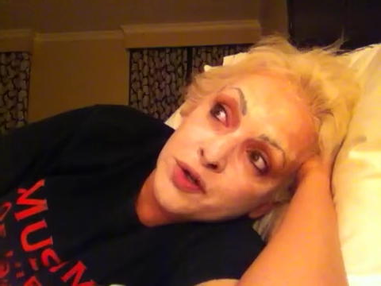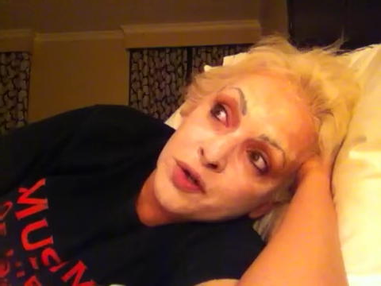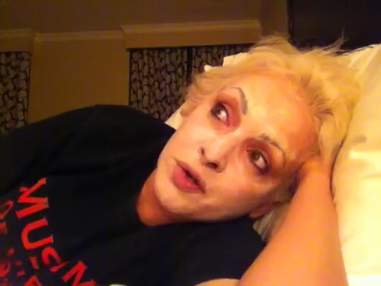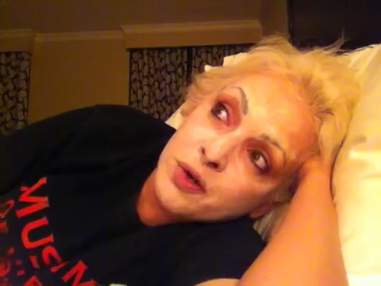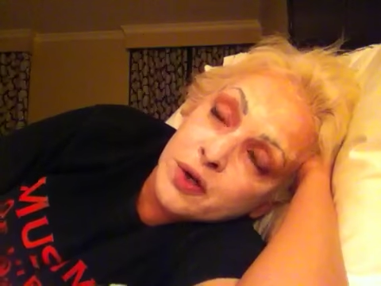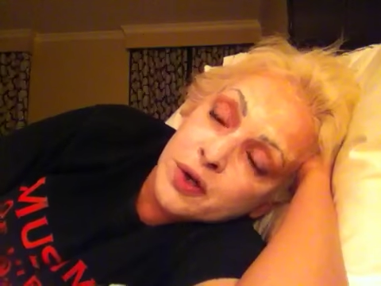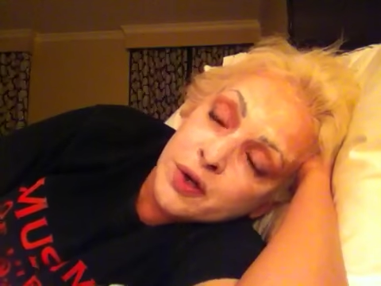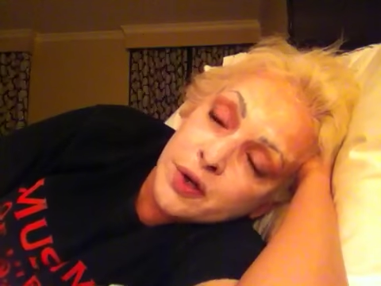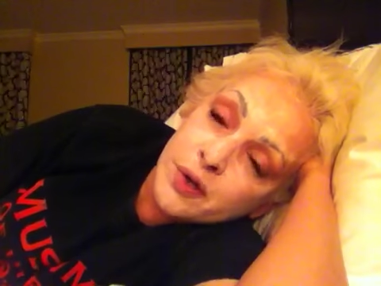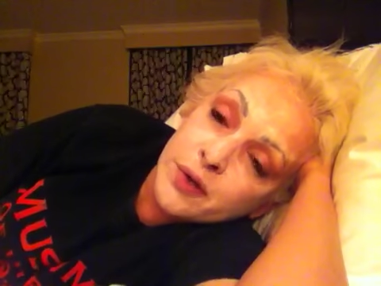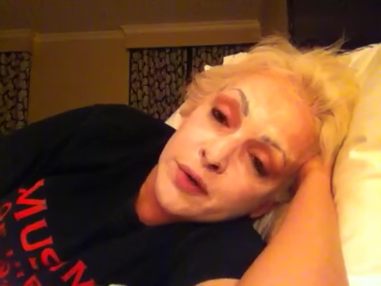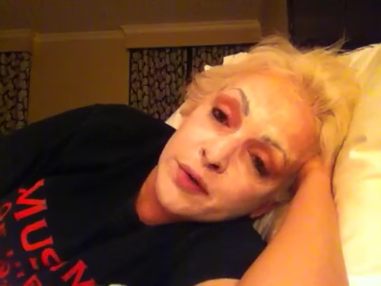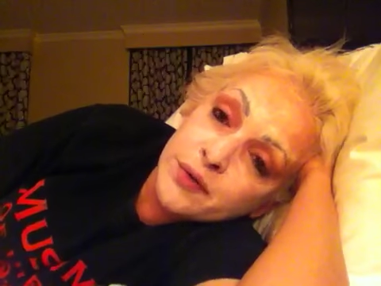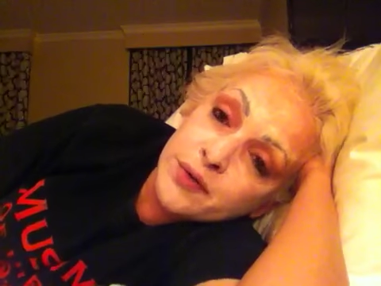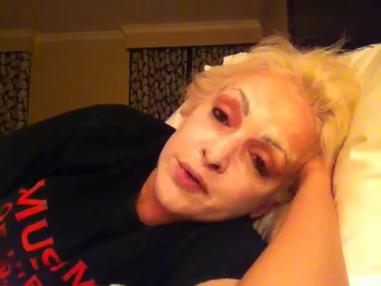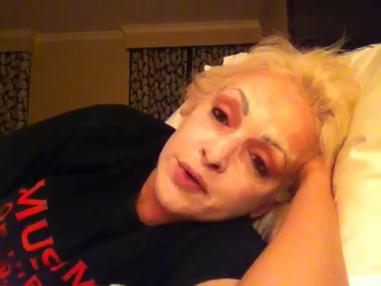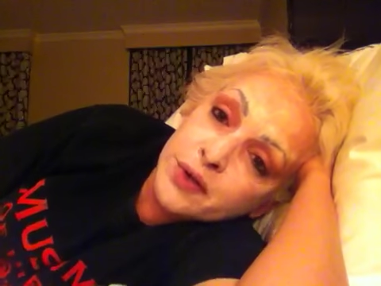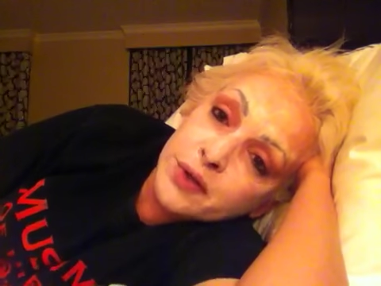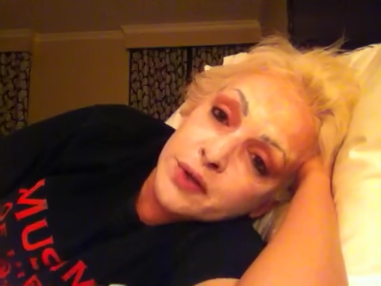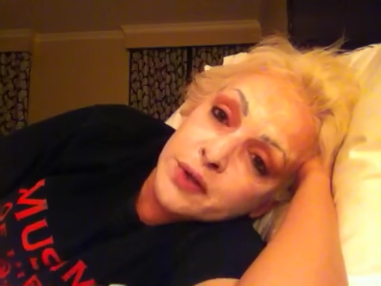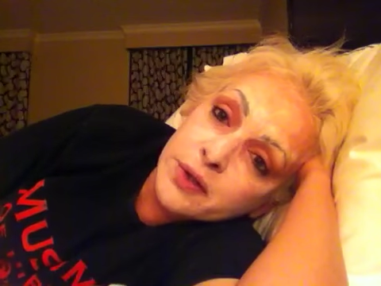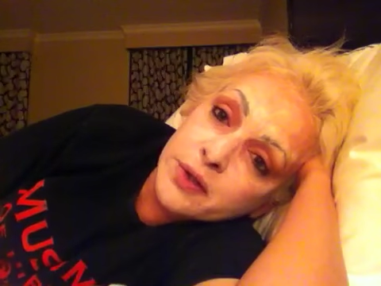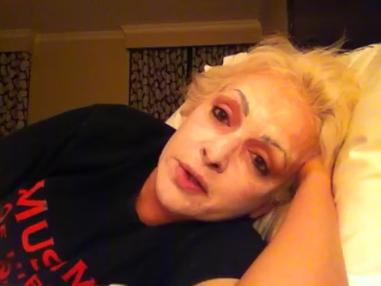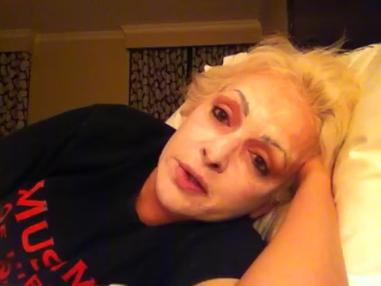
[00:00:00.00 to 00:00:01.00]
groves
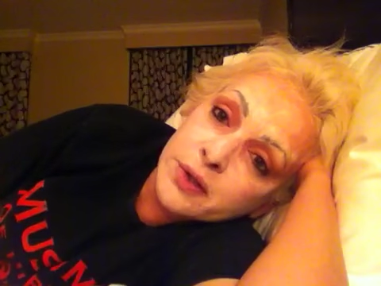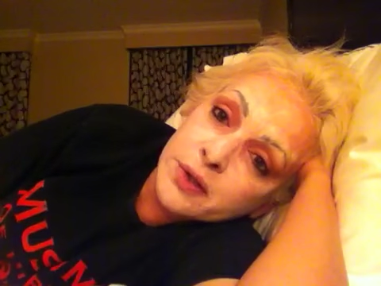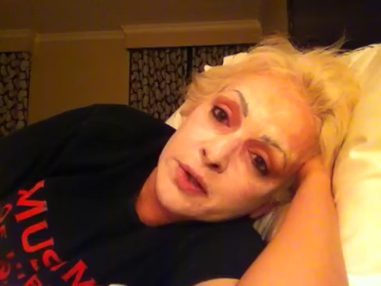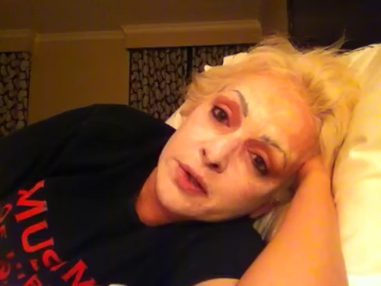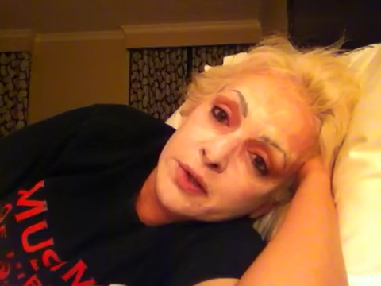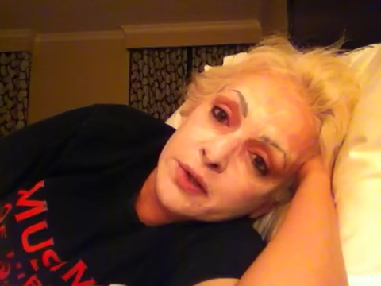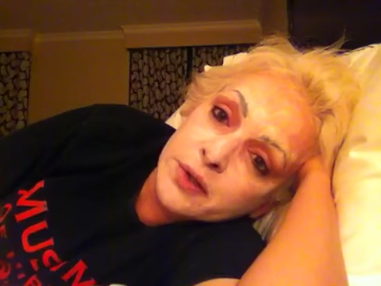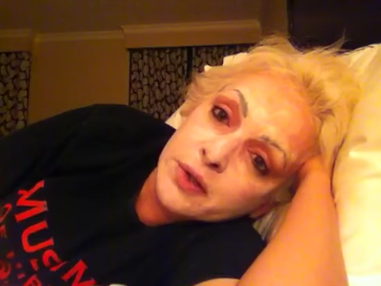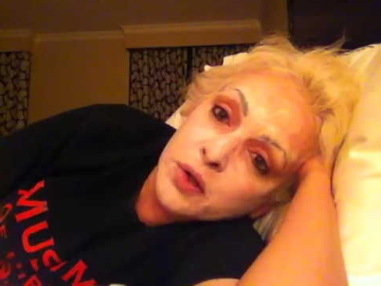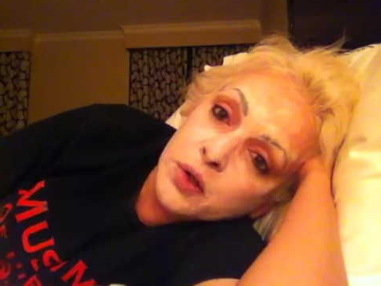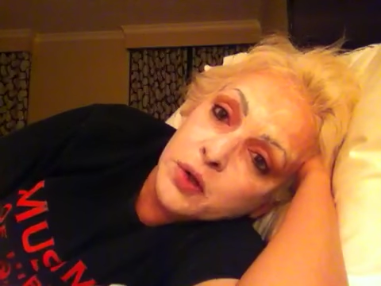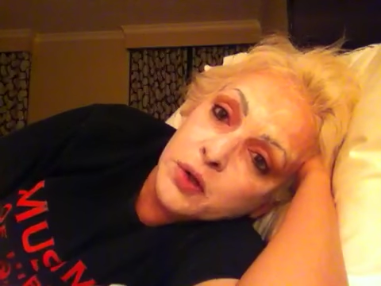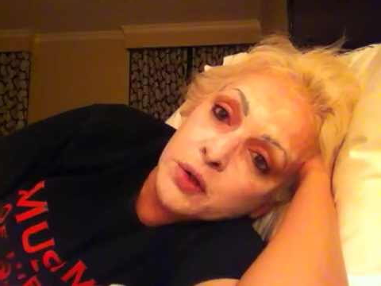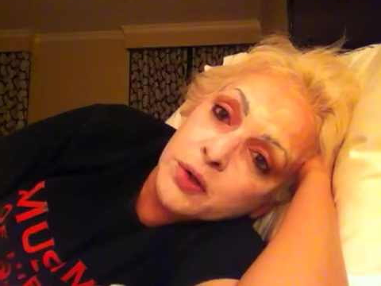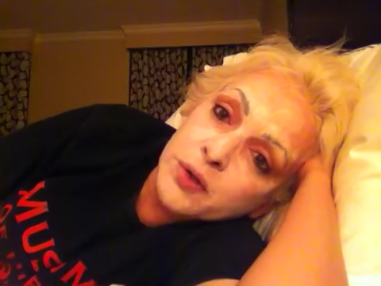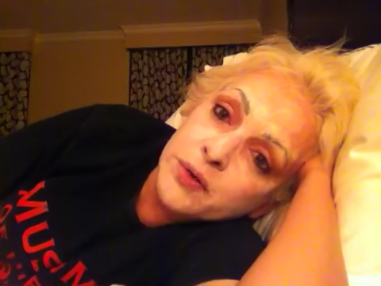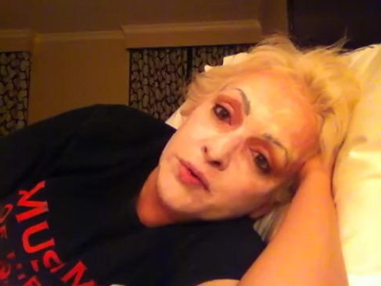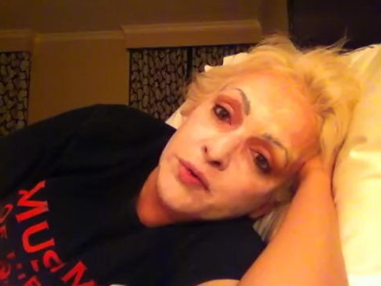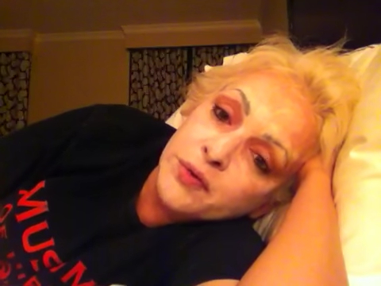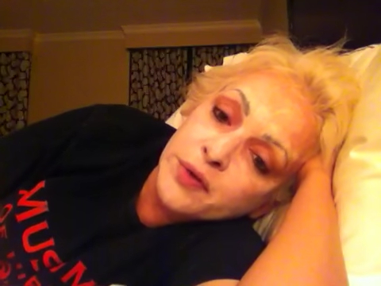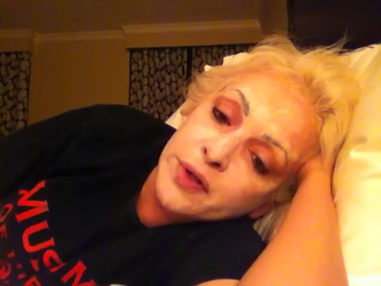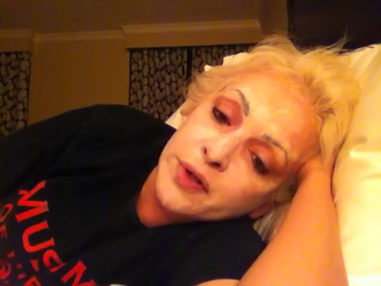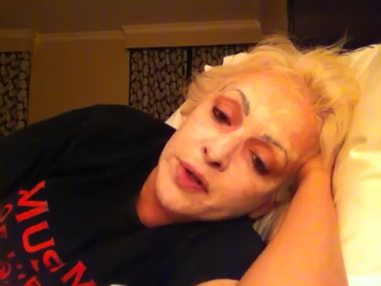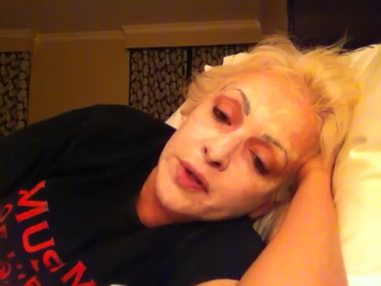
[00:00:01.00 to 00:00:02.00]
and
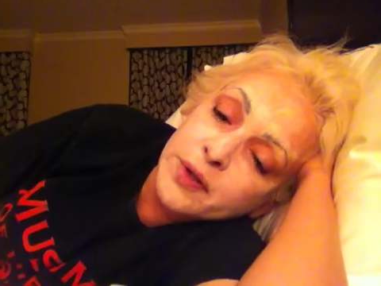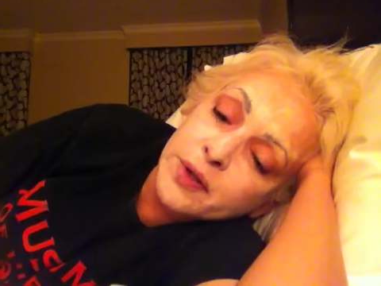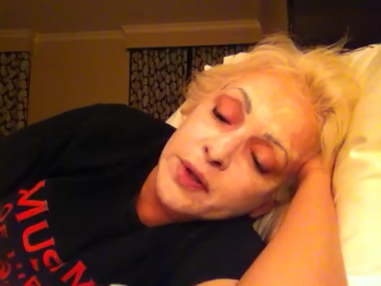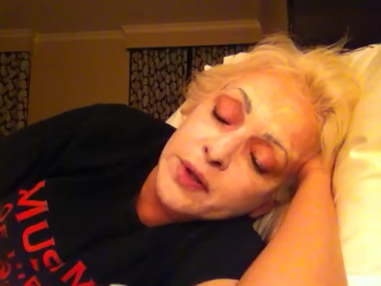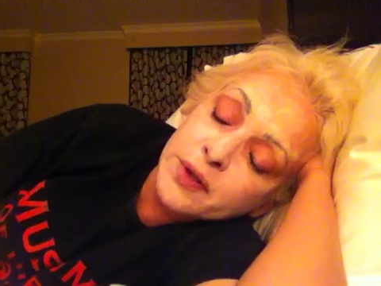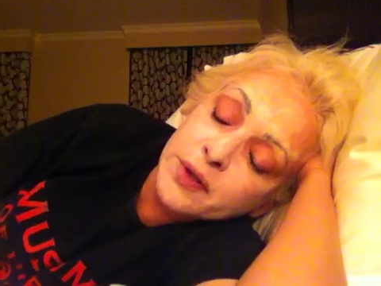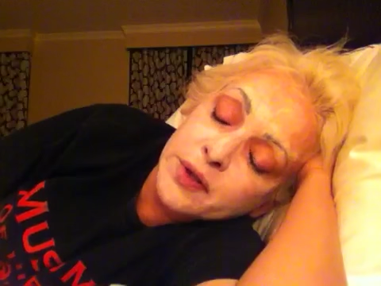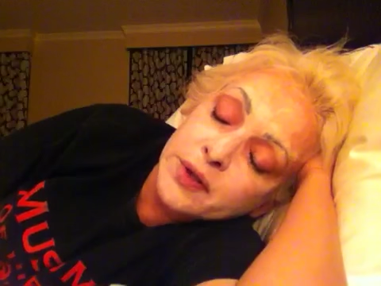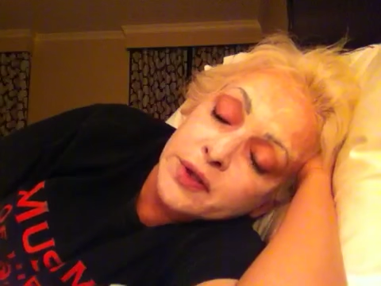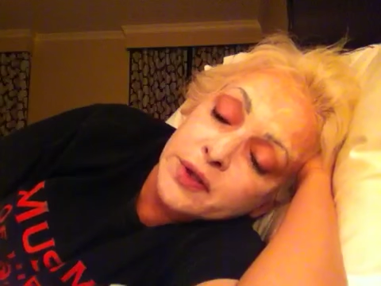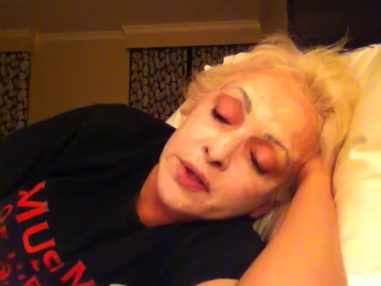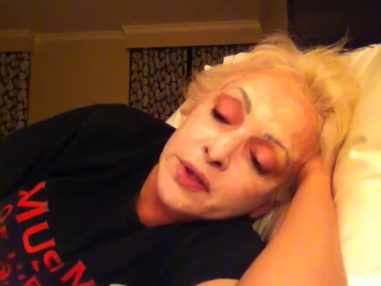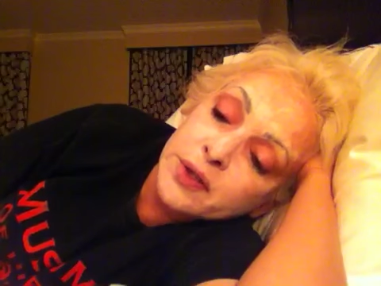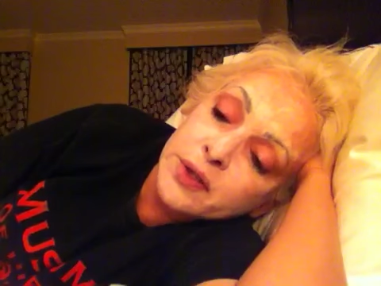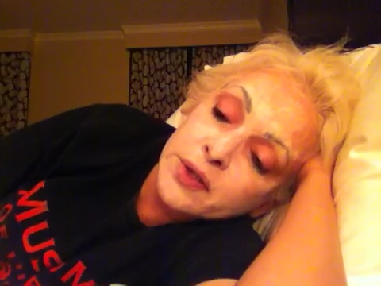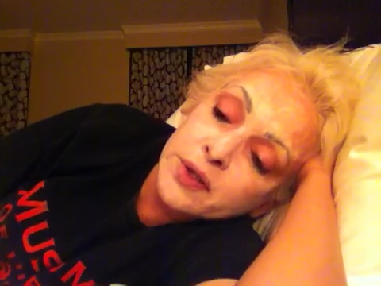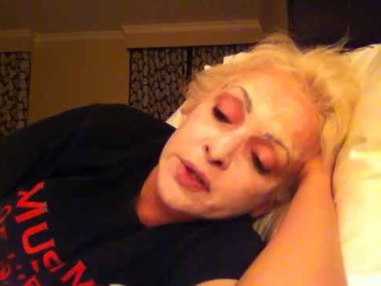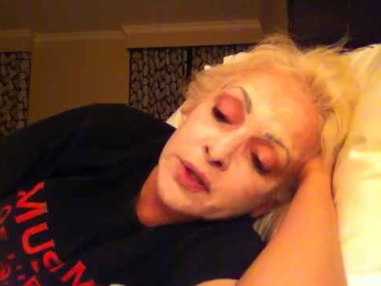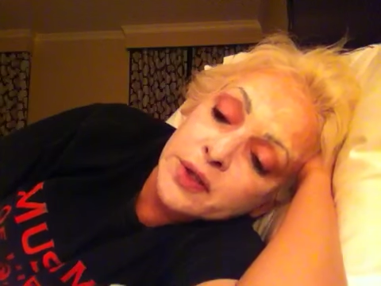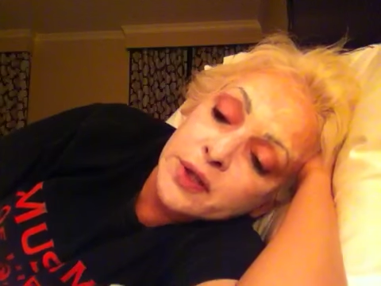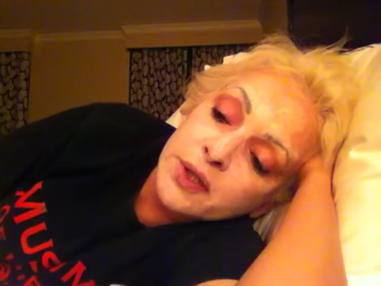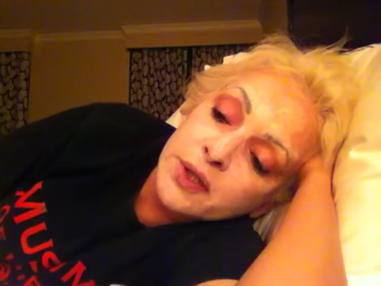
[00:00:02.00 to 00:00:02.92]
cornfields. And